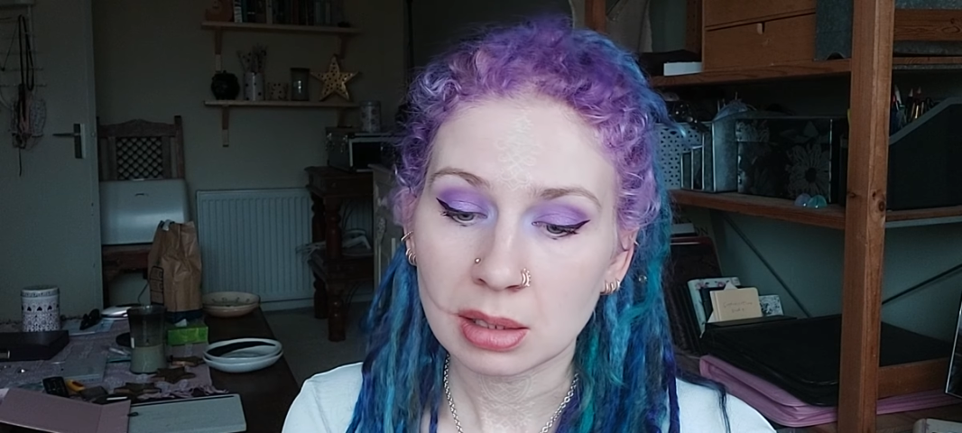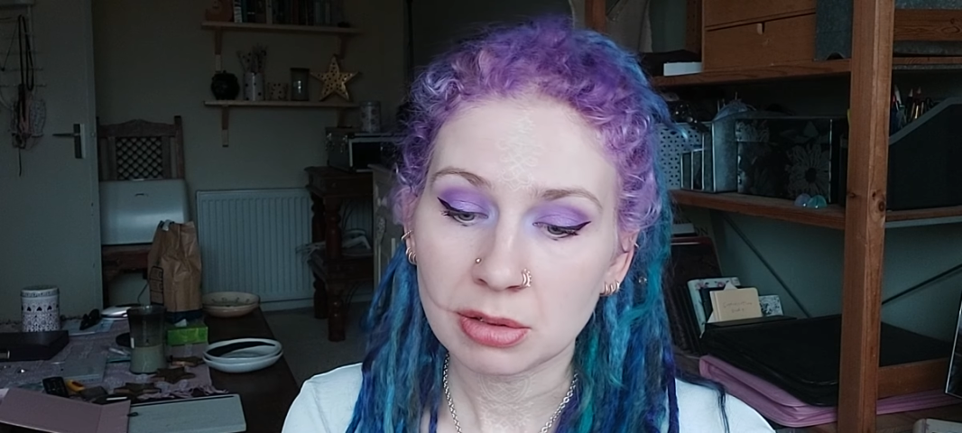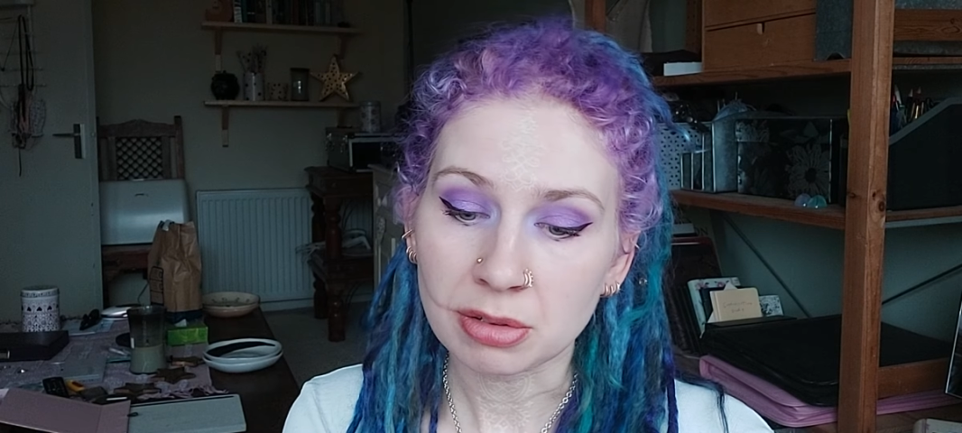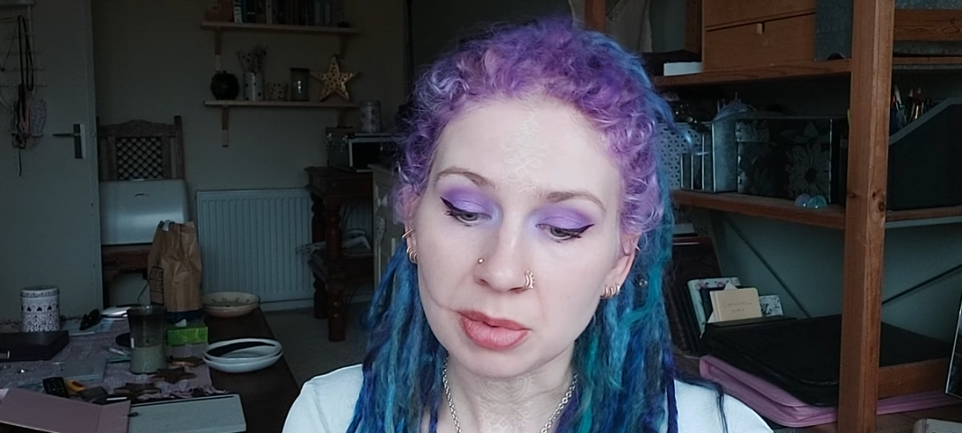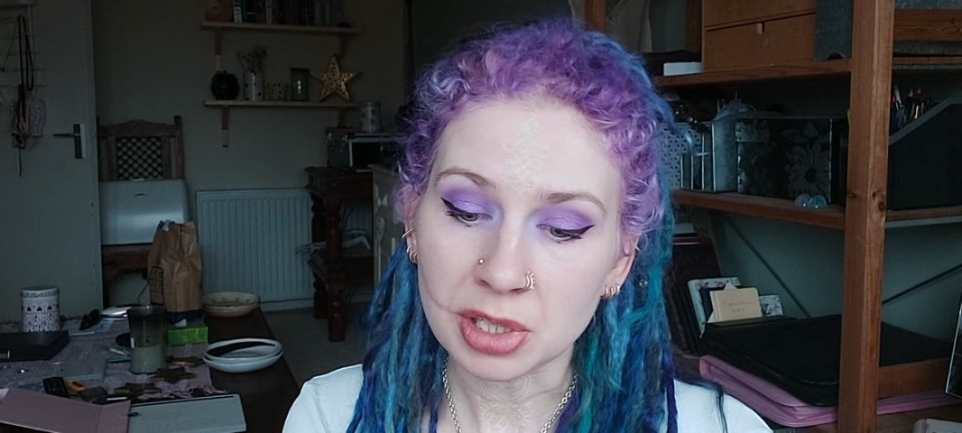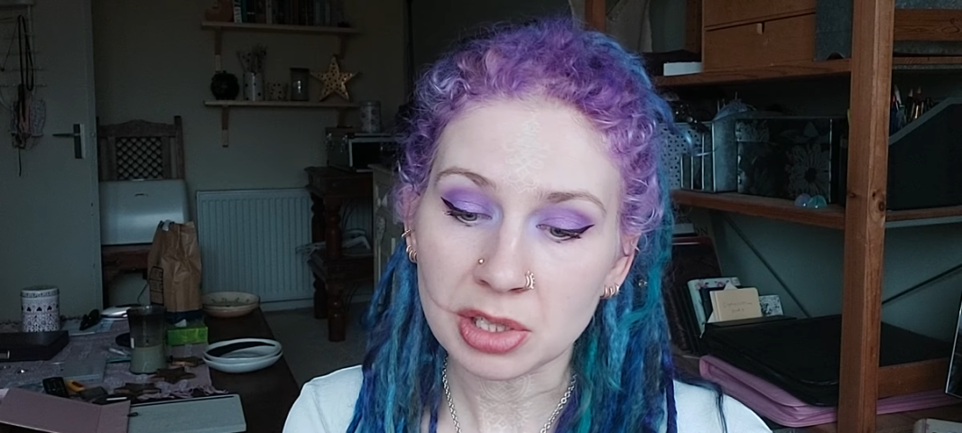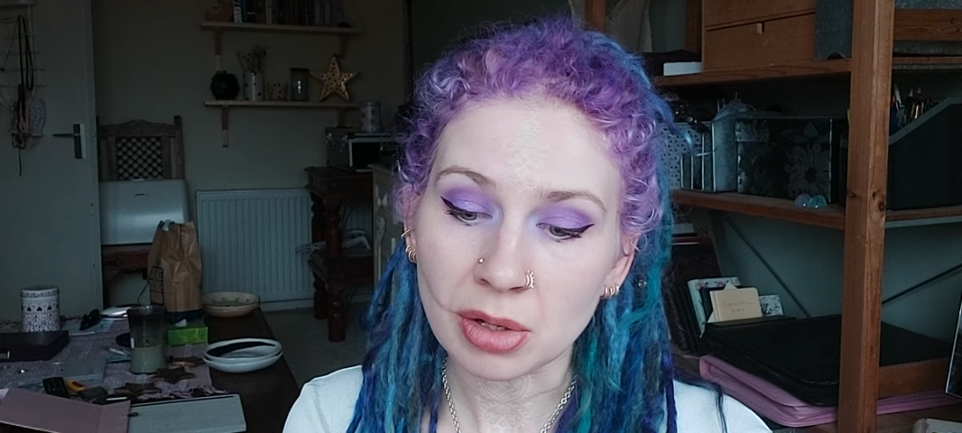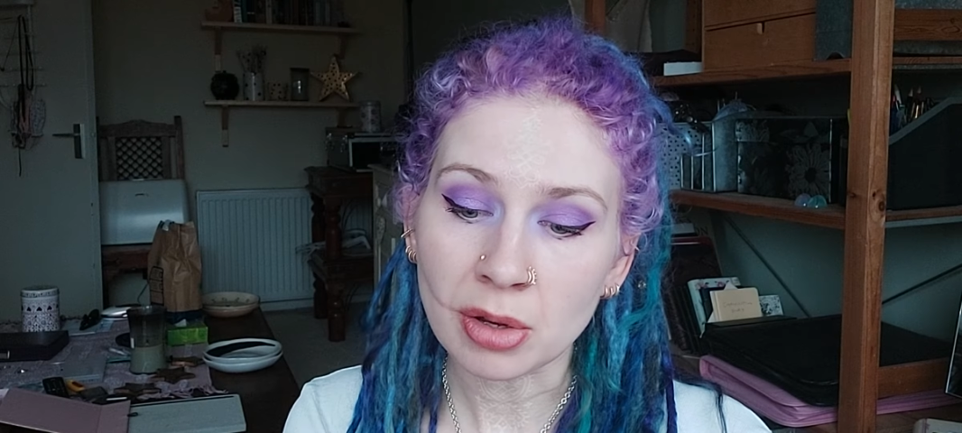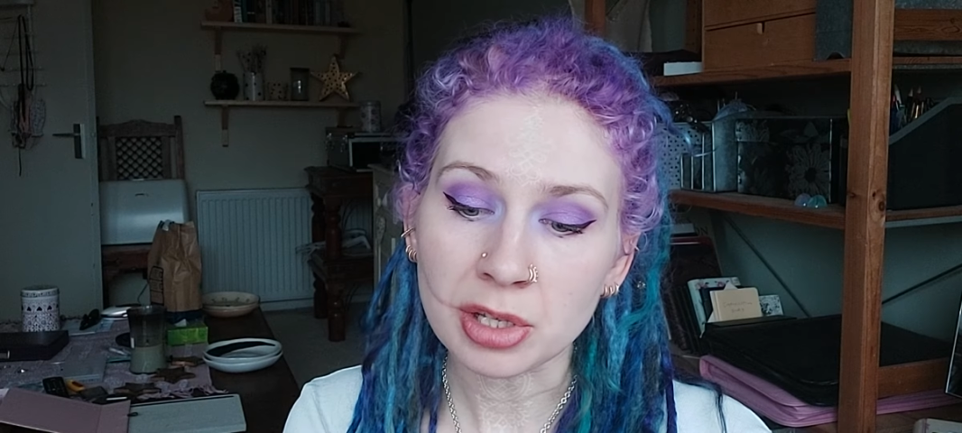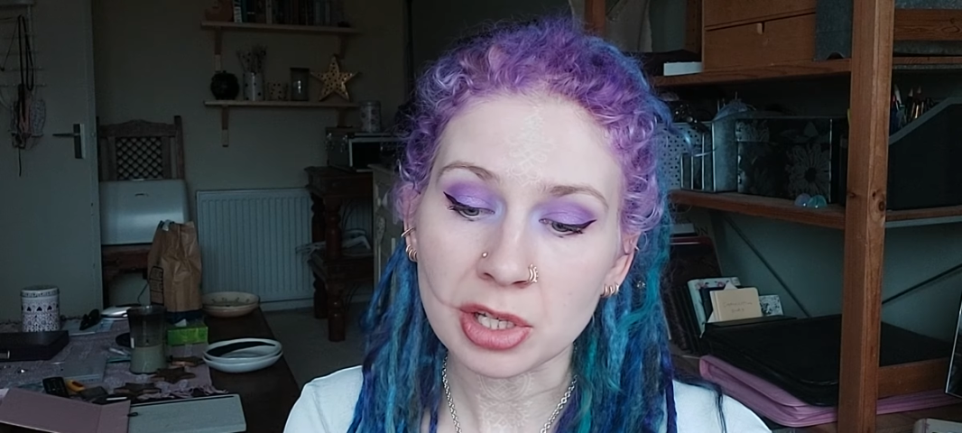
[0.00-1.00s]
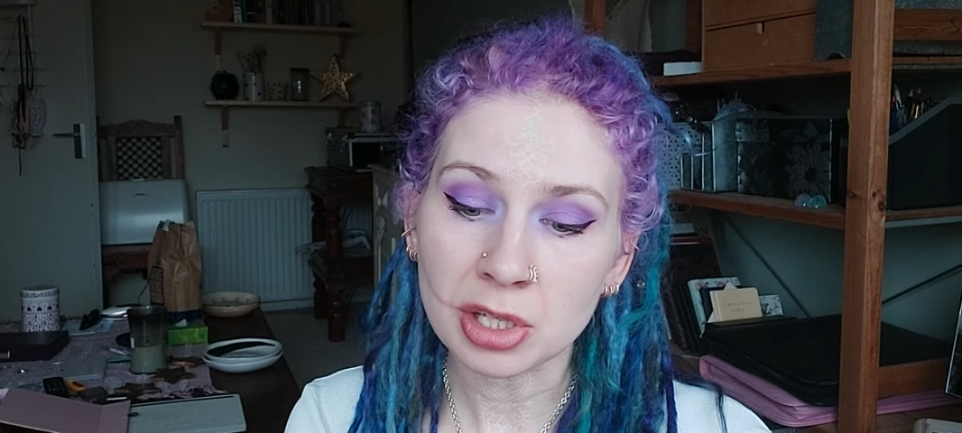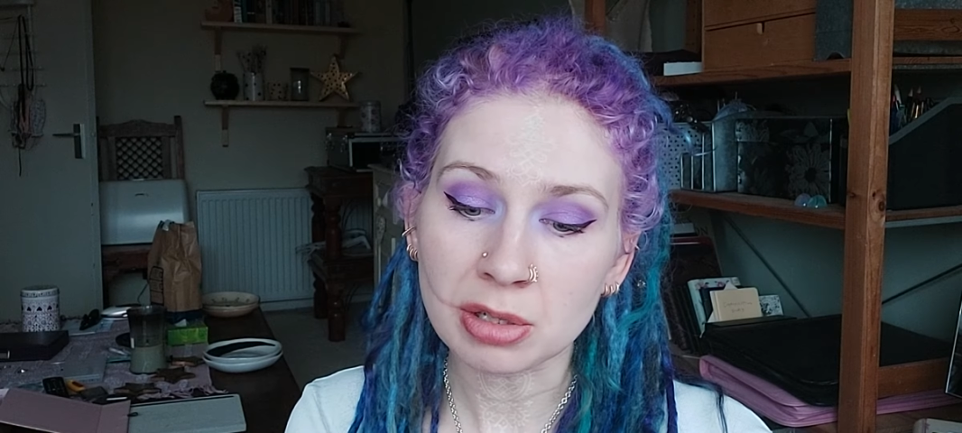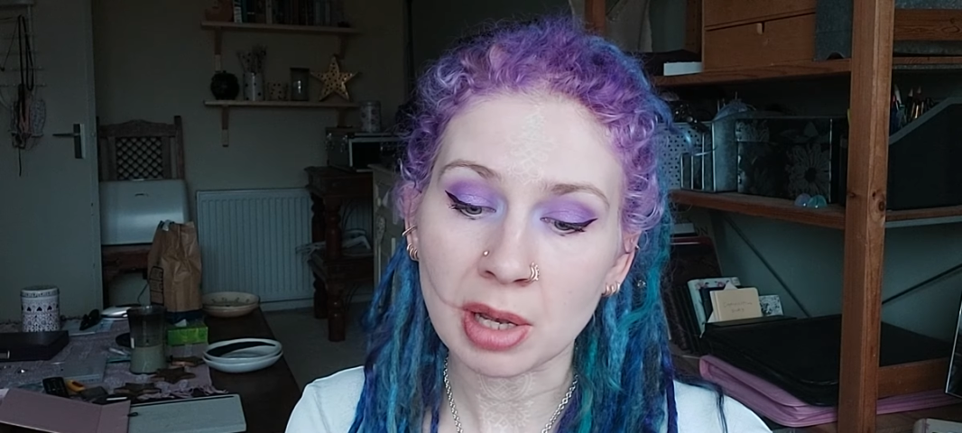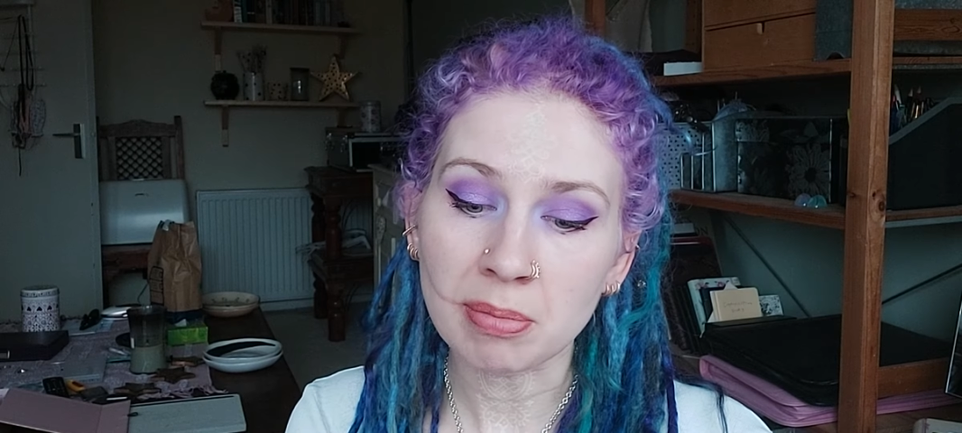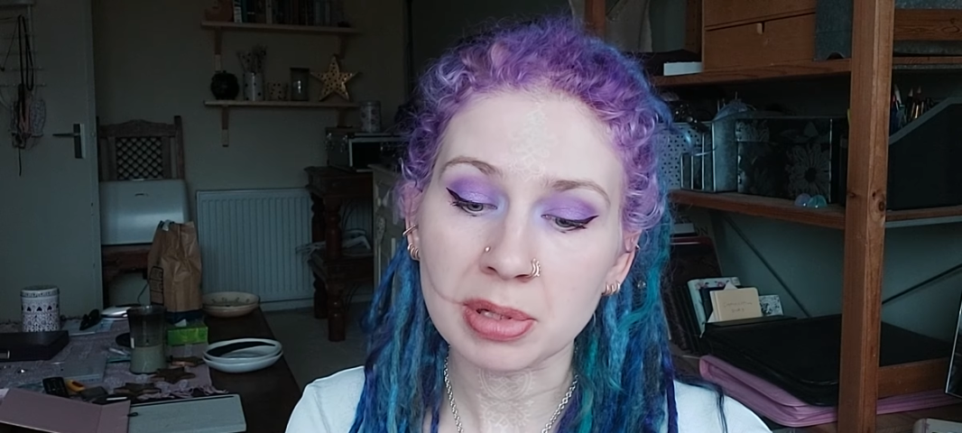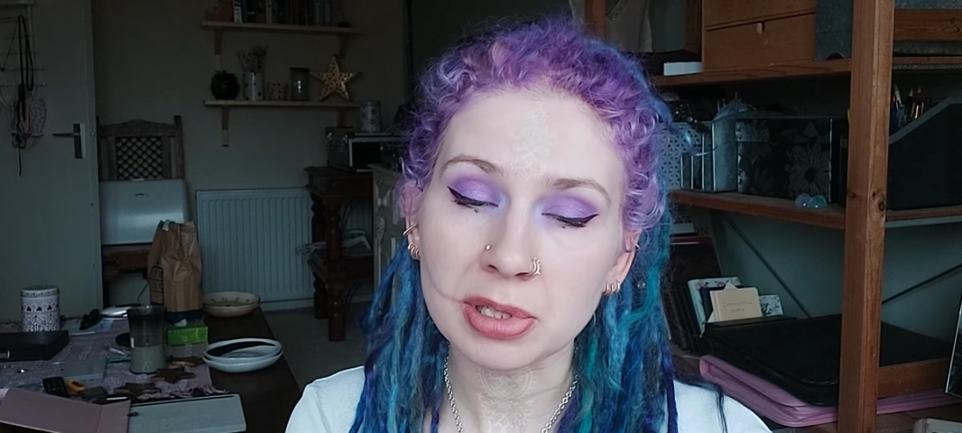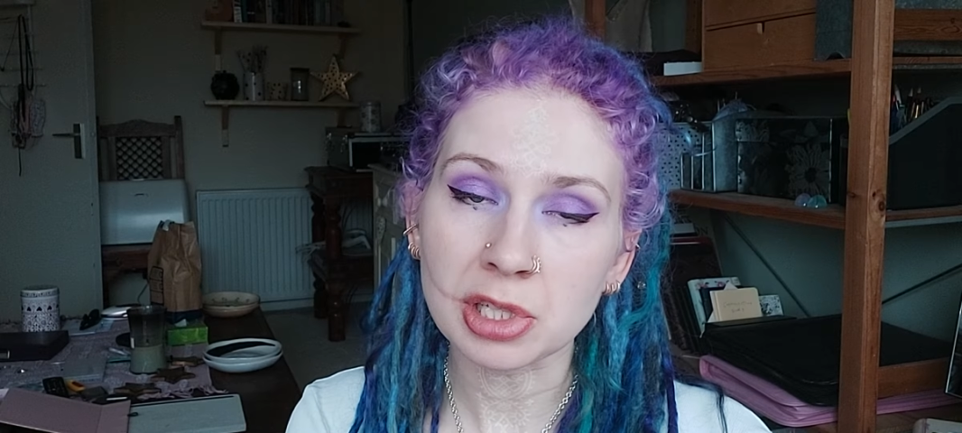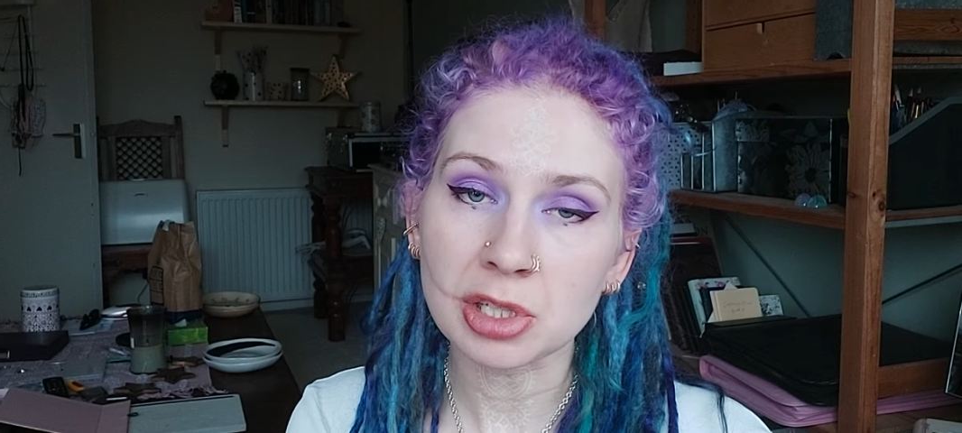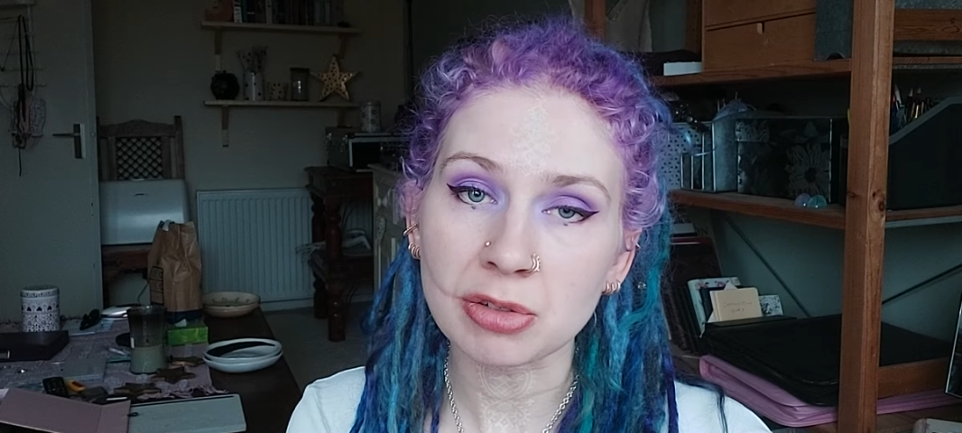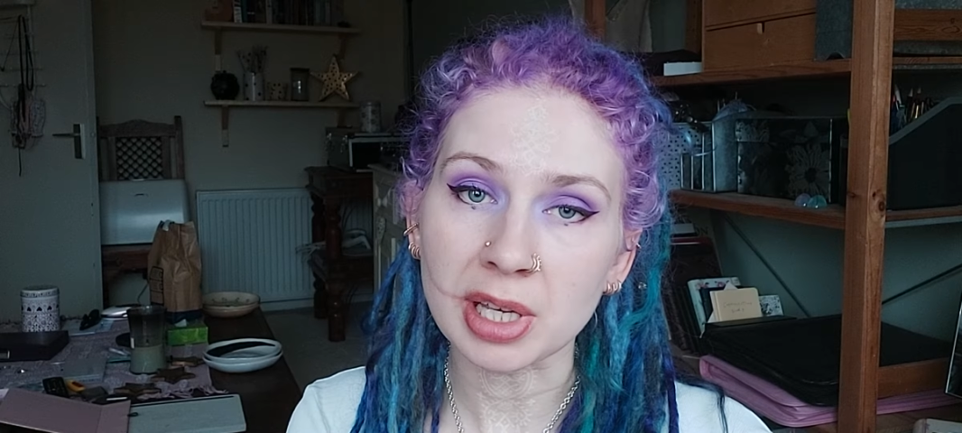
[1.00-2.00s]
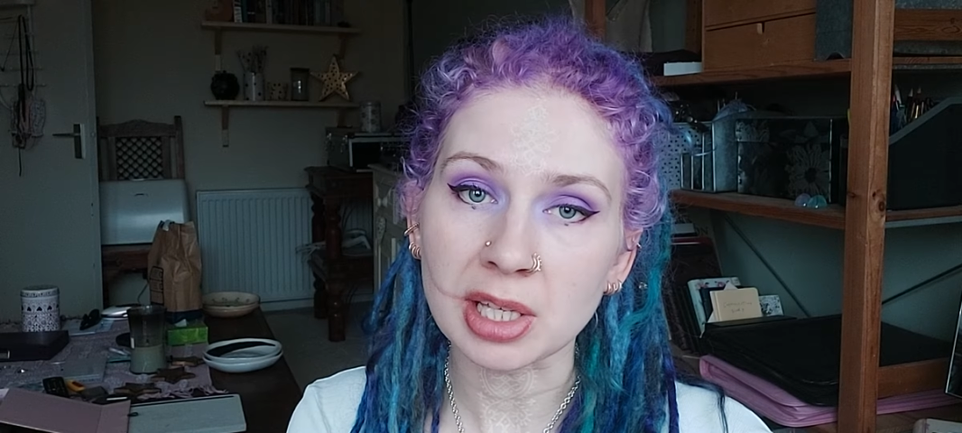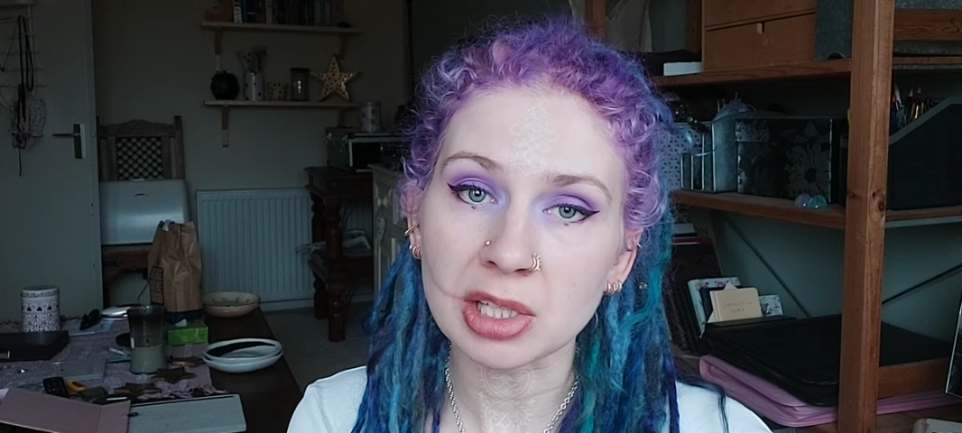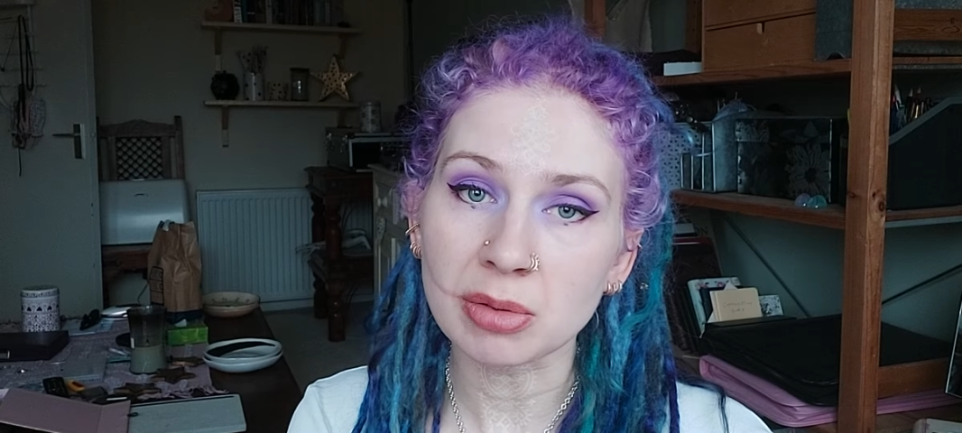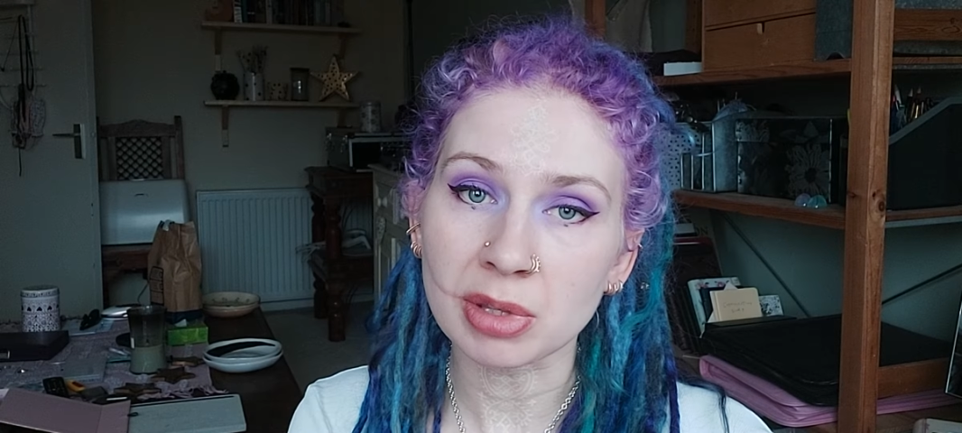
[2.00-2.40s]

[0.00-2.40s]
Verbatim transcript: from the sawdust trampled street